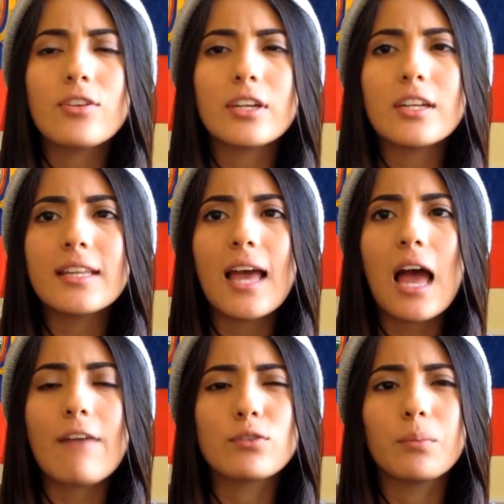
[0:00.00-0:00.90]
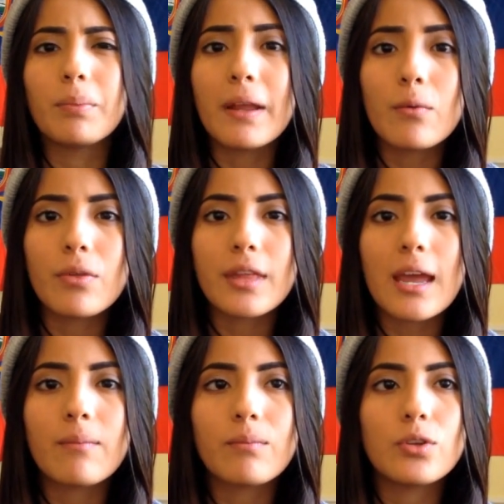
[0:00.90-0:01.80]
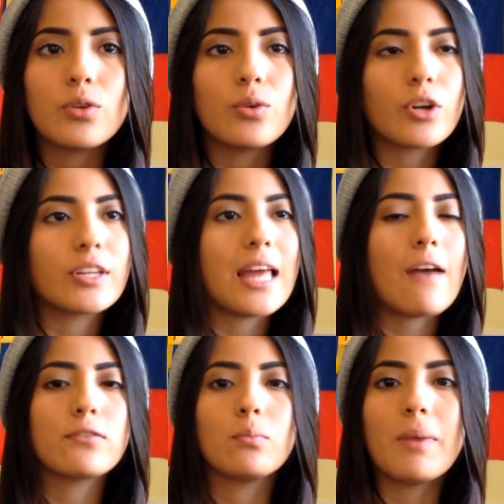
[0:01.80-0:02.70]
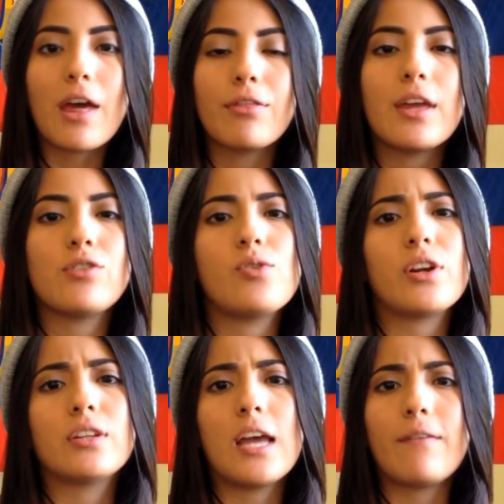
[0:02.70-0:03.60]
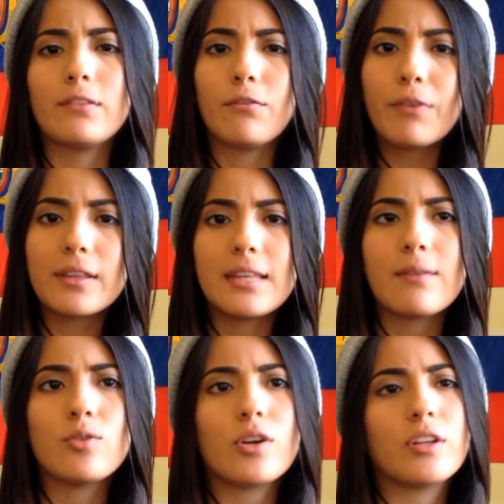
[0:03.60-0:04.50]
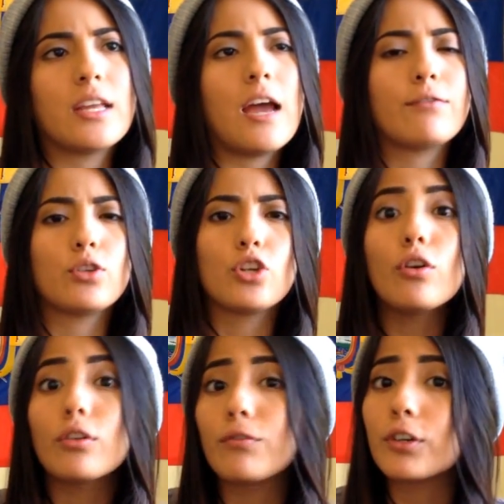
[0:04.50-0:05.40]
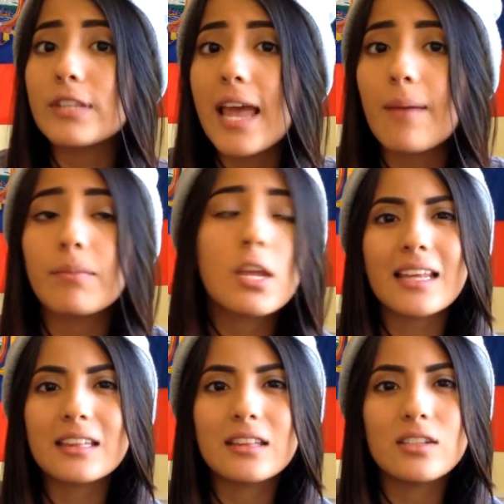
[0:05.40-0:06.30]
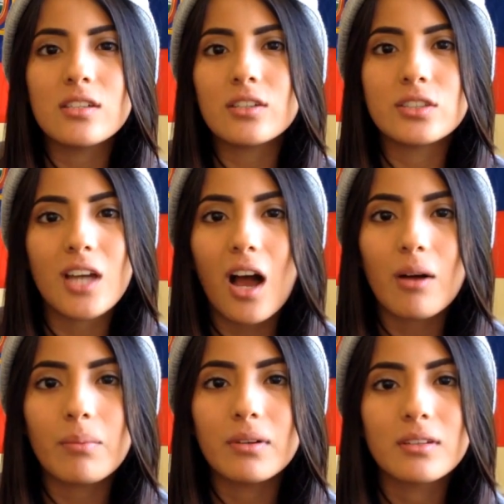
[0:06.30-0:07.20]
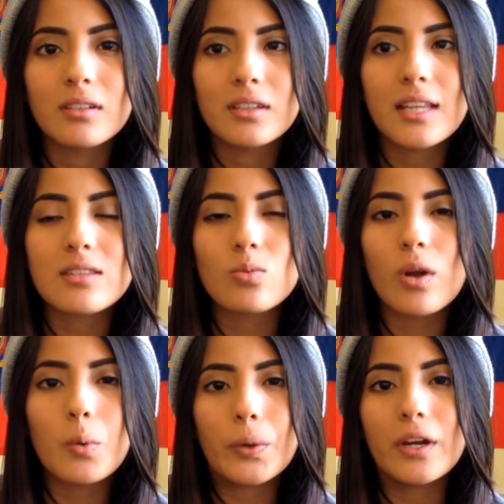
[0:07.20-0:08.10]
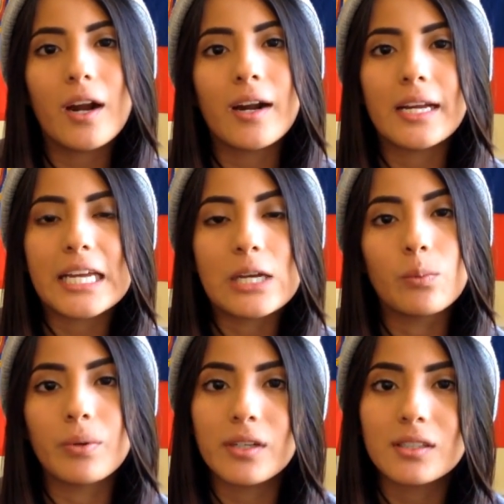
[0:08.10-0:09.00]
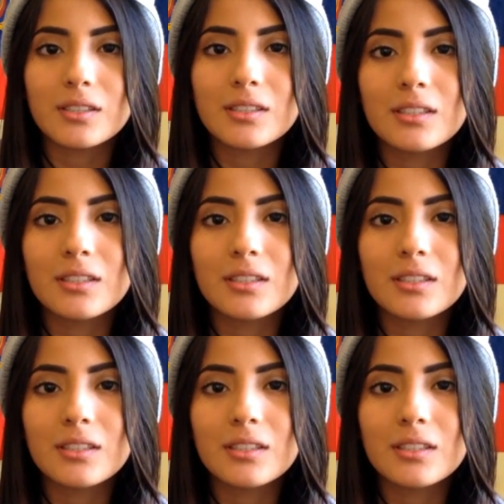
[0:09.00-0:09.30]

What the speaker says: You're gonna have to play with them. You are gonna have to bath them. You are gonna have to feed them. You're gonna have to cook for them. Like your job. That's why we are au pairs.